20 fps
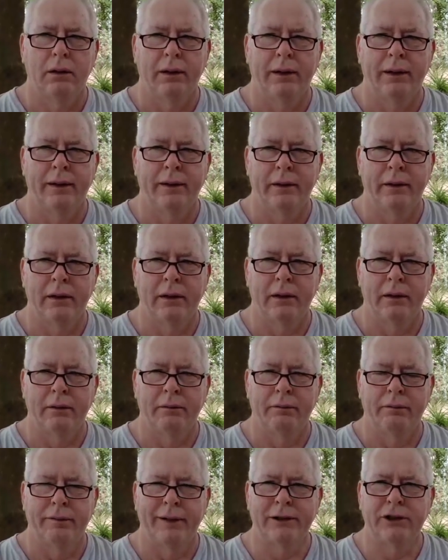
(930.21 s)
and
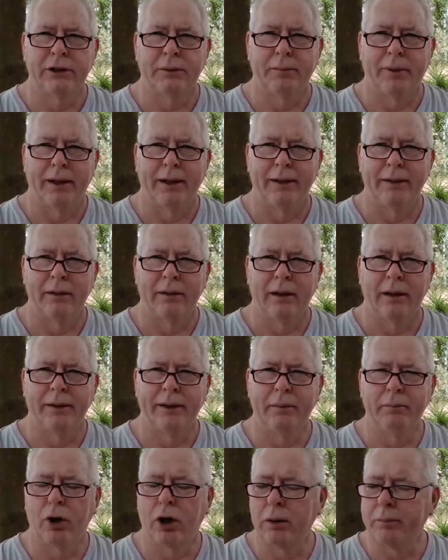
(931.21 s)
Vegemite. I
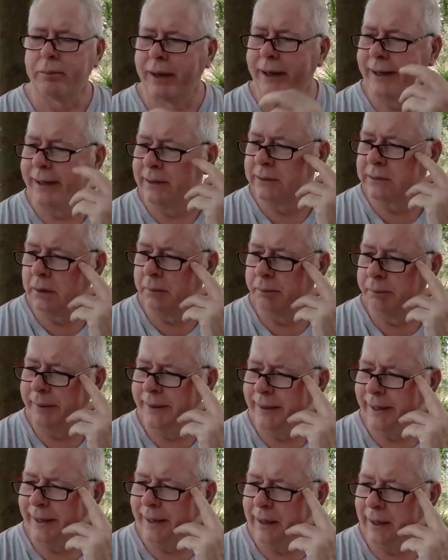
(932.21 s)
think Marmite is a
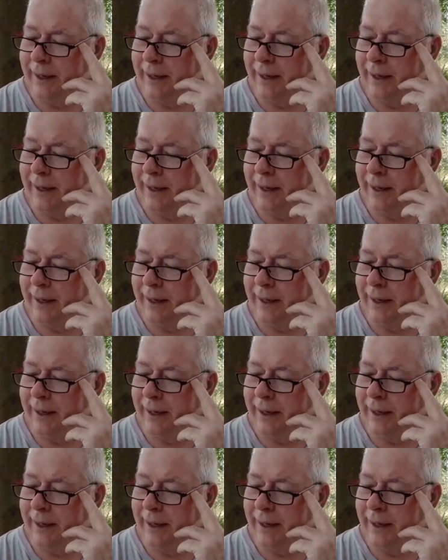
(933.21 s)
meat.